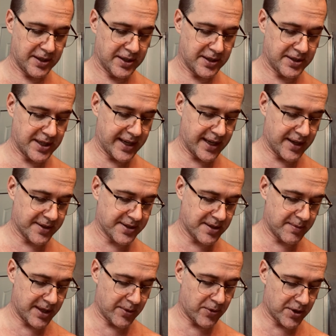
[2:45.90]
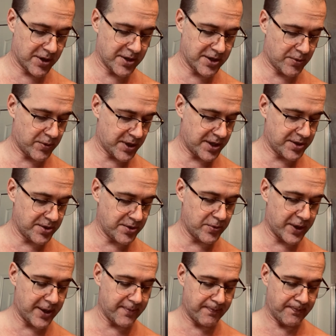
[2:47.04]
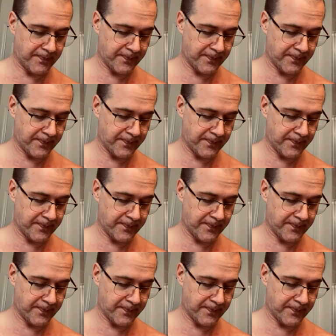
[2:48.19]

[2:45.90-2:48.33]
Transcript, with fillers: Shake out some of that water, don't want it too wet.